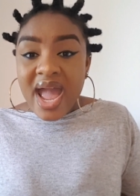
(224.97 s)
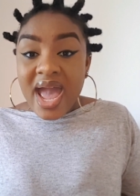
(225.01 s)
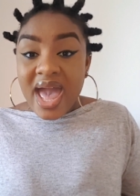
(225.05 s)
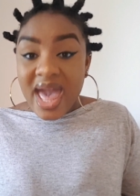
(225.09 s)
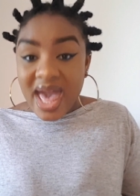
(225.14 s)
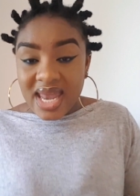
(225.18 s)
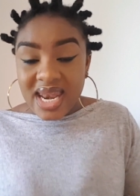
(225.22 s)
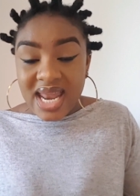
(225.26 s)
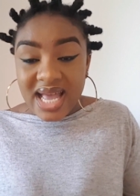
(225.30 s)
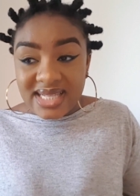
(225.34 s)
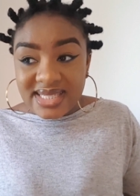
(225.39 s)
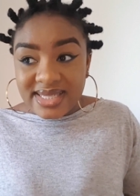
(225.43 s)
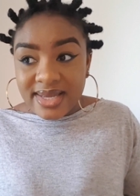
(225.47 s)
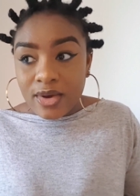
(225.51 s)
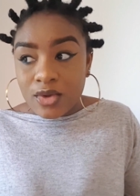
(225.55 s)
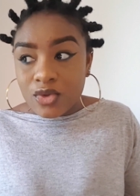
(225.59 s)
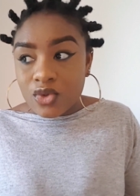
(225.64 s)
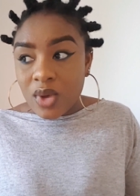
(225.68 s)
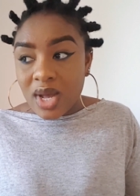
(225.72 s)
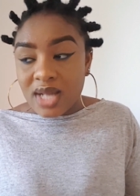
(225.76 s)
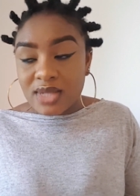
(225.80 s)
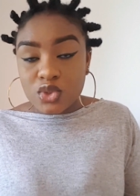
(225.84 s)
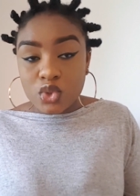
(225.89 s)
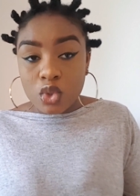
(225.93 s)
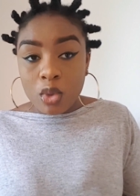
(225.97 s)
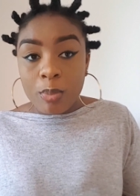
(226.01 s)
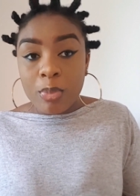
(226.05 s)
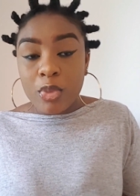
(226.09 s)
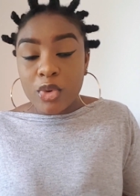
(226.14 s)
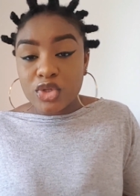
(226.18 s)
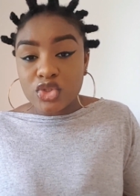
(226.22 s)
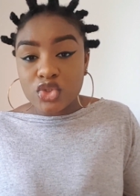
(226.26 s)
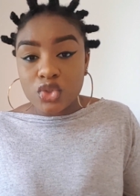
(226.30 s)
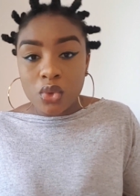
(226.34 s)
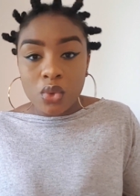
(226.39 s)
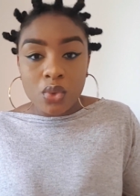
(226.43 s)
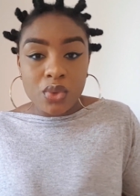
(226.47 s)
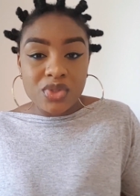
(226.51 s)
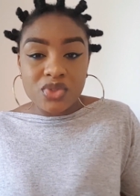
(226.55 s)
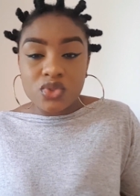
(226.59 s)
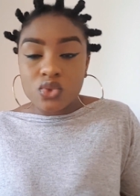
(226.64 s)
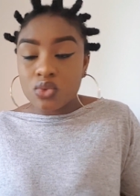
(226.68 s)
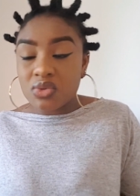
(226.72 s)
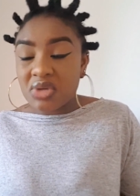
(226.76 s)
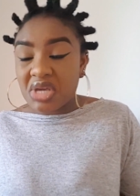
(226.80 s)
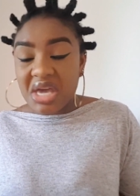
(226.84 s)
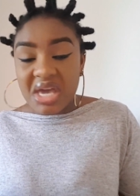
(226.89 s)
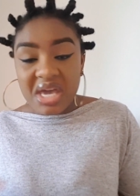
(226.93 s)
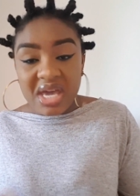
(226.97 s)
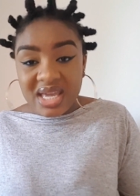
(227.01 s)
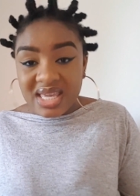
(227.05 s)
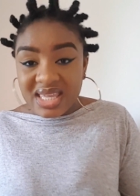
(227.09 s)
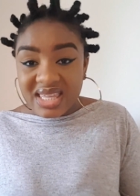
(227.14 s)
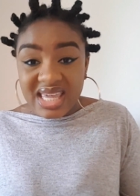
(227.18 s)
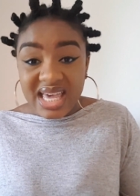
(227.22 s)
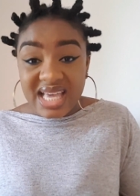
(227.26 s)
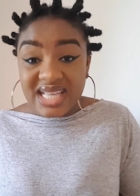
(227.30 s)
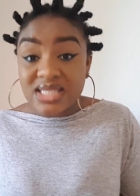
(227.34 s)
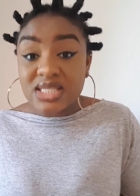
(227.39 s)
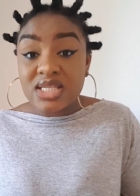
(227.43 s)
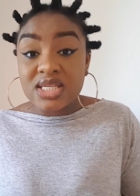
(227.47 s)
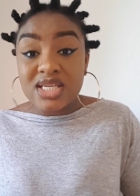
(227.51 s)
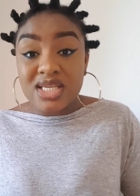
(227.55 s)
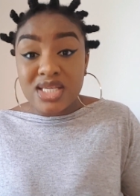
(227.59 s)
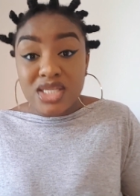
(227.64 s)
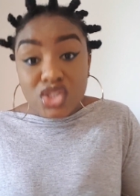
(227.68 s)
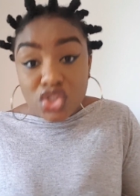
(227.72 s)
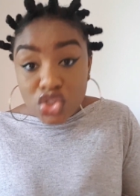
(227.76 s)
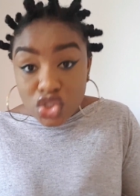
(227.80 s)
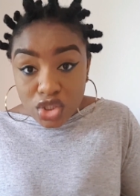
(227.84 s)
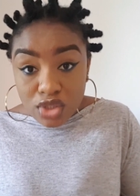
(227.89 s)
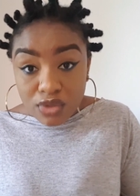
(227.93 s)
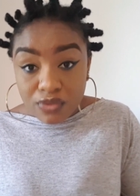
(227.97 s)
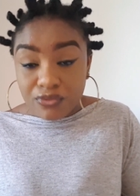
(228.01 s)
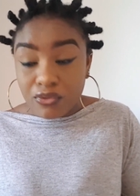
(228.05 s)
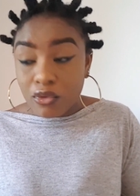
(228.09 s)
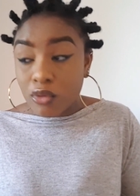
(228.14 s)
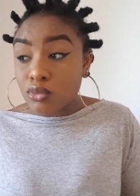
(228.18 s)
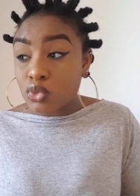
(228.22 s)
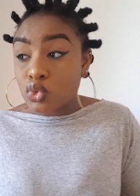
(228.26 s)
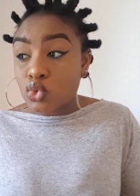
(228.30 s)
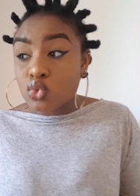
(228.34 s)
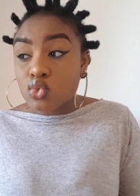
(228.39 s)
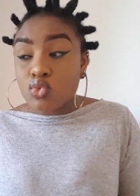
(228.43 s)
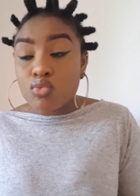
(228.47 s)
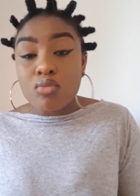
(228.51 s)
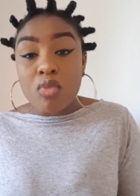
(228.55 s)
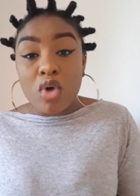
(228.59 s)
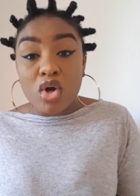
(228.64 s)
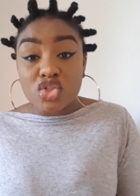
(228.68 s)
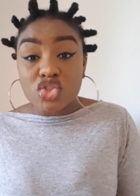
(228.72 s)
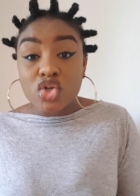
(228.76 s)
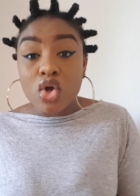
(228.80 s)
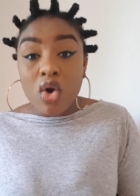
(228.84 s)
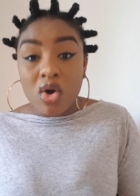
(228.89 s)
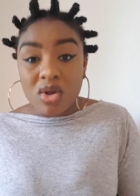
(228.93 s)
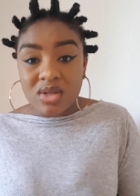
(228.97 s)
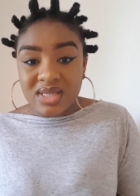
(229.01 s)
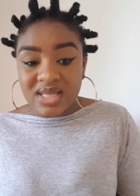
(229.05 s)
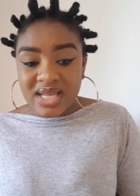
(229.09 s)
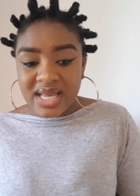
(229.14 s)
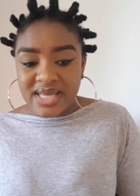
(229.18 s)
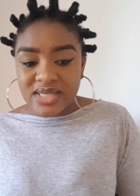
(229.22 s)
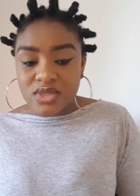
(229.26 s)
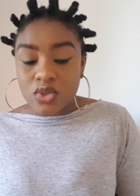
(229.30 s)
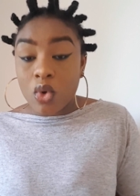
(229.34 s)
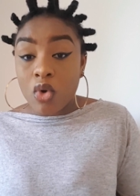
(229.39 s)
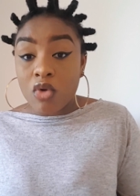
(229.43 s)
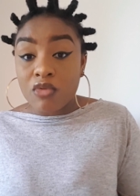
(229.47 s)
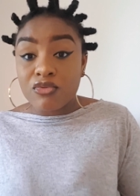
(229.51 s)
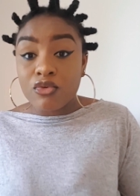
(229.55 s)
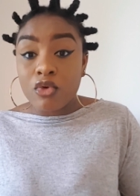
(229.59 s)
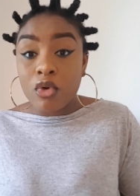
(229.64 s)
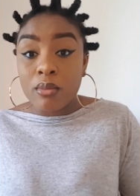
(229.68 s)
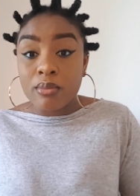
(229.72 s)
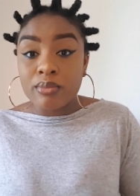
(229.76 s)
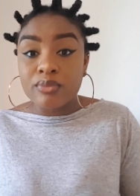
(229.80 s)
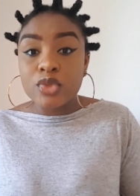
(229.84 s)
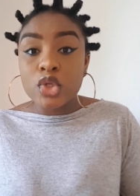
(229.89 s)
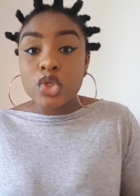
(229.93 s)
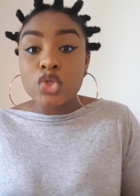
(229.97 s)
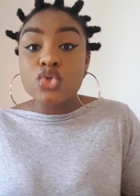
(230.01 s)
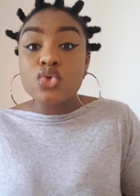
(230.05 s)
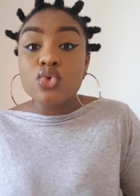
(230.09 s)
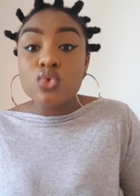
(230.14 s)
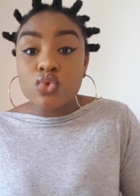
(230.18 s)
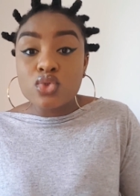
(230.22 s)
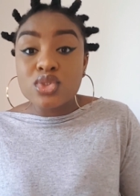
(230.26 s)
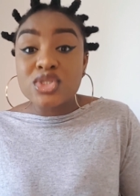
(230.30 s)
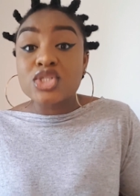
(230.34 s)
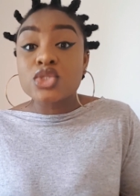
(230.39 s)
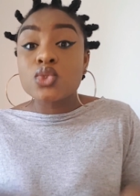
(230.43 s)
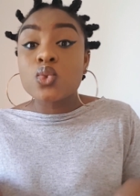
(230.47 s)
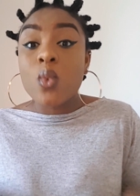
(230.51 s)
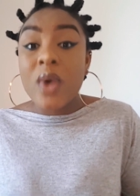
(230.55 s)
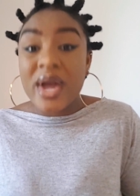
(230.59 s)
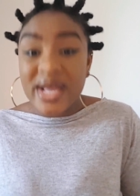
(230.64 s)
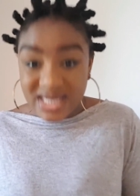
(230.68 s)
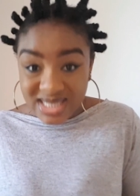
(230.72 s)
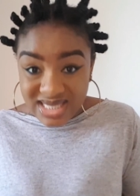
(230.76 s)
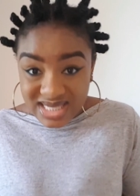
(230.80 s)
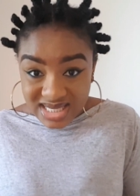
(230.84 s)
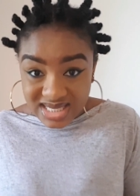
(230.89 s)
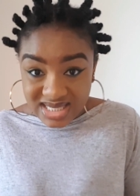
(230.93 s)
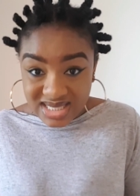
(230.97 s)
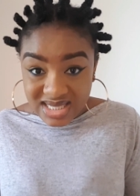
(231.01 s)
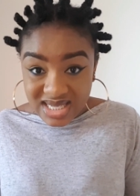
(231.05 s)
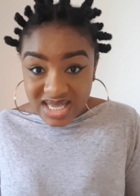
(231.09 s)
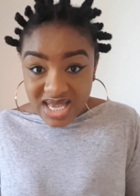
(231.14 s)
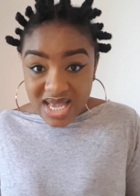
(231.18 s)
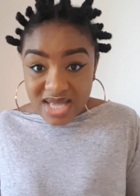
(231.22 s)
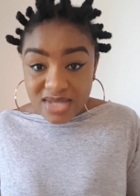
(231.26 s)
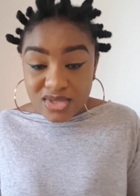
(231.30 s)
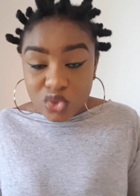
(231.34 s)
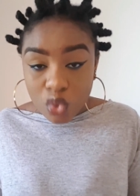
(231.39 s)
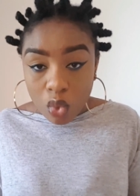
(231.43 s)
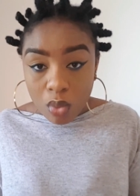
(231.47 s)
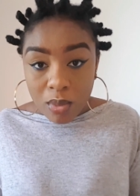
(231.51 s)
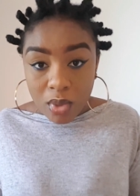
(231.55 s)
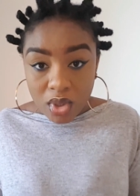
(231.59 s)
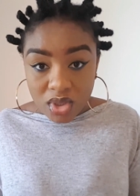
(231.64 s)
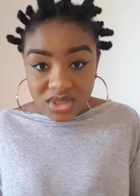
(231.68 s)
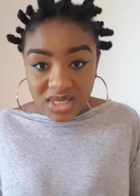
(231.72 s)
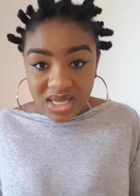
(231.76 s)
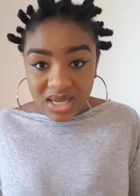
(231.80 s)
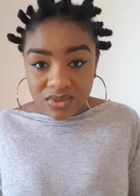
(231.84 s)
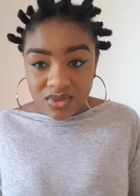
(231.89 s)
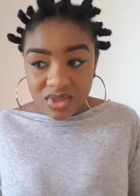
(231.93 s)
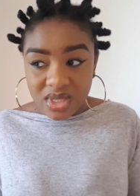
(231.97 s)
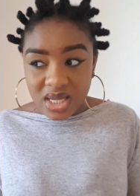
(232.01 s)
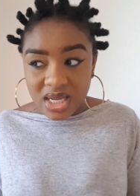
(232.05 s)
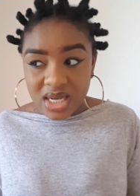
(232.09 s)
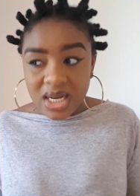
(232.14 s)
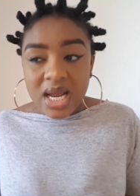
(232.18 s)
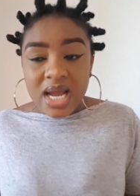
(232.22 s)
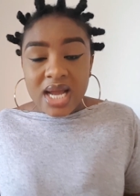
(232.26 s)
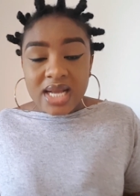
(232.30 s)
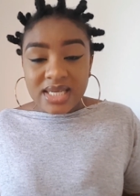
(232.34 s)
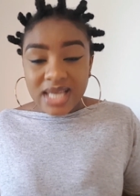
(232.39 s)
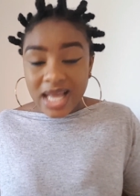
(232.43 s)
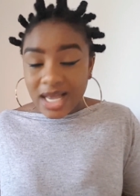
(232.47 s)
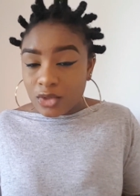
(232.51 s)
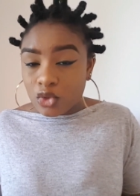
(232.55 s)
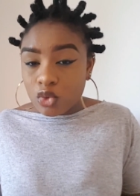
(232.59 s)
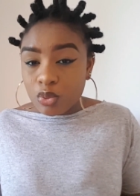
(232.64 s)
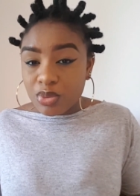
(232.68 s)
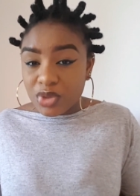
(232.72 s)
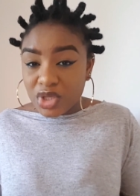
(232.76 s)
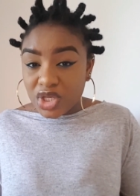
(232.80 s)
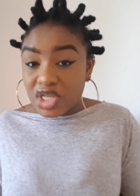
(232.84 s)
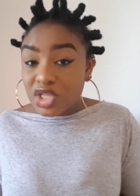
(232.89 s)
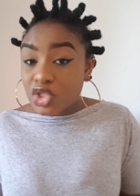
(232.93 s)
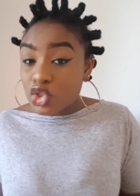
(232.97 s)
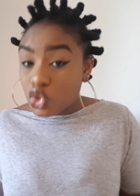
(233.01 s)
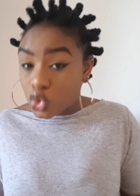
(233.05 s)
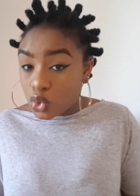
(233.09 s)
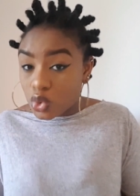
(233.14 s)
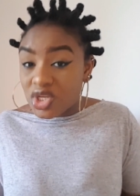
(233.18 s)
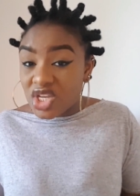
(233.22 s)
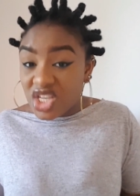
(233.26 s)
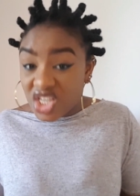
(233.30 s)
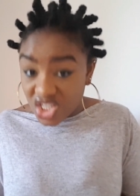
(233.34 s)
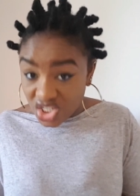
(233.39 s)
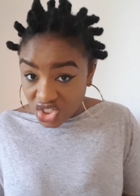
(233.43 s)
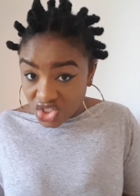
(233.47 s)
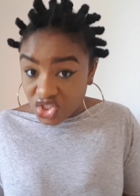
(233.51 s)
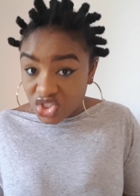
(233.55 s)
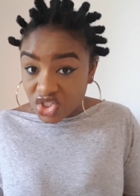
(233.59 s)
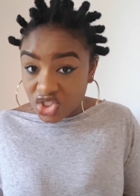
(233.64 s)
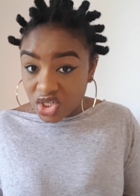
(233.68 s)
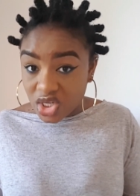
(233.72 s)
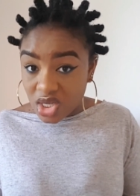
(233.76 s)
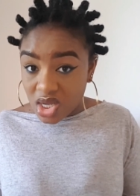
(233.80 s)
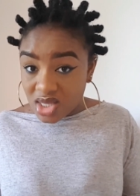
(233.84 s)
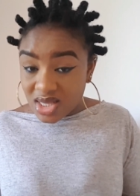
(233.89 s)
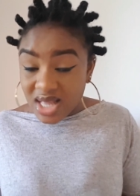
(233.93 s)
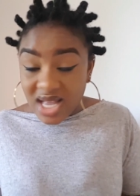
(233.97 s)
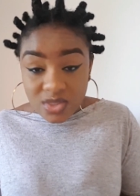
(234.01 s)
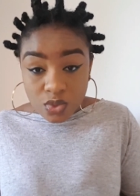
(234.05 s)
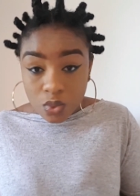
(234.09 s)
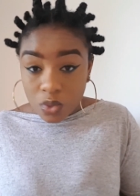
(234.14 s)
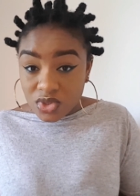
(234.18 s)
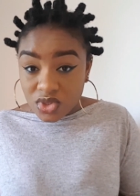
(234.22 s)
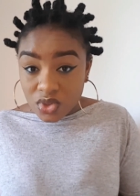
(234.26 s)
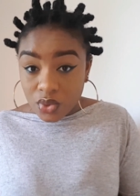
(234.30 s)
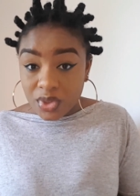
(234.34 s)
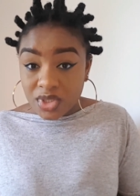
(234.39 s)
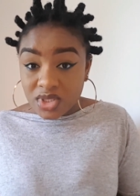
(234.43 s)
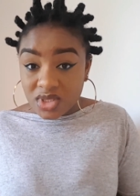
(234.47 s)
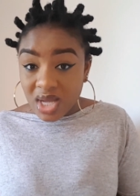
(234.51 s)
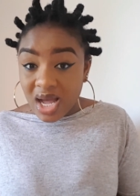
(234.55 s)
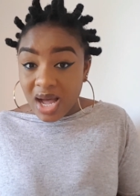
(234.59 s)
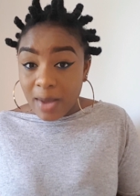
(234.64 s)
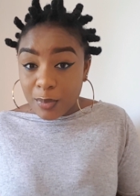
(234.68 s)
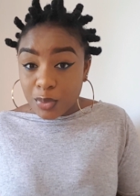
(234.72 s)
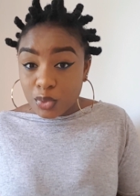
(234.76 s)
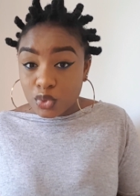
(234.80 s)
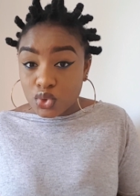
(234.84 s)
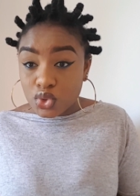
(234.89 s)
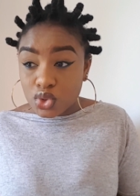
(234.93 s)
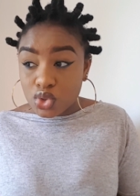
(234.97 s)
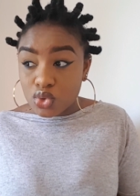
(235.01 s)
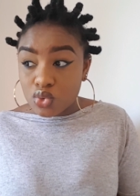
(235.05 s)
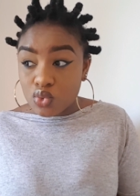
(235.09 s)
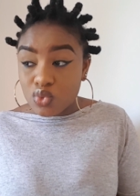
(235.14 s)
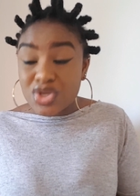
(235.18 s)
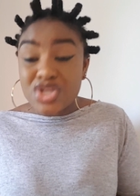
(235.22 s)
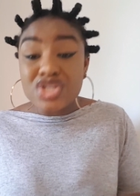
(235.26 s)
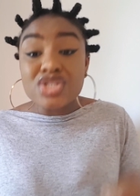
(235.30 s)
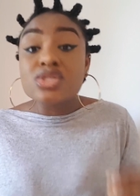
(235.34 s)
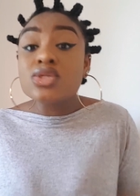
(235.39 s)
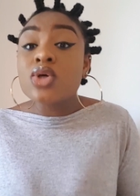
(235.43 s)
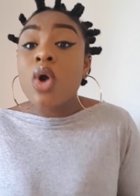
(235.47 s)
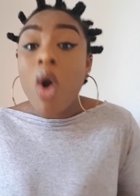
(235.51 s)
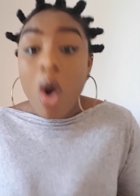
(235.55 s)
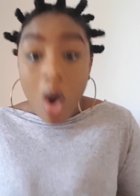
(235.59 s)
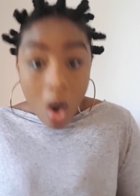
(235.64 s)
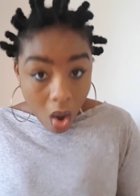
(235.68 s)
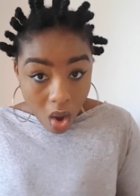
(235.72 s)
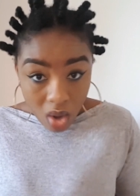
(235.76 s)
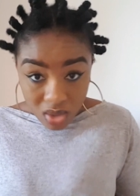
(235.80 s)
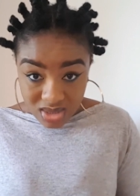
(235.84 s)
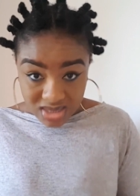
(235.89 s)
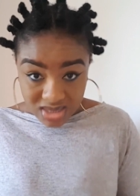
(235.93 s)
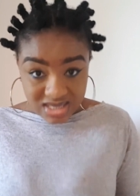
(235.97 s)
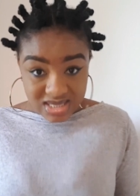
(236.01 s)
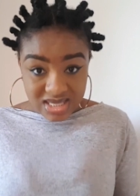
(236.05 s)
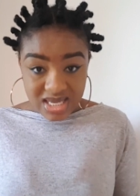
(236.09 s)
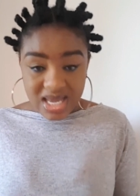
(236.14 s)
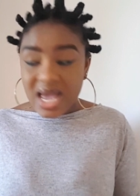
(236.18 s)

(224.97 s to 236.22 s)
and i tell you at some point you're going to a get itchy from too much hotness or from you sweating so much down there that you begin to itch that's what's going to happen to you it's hot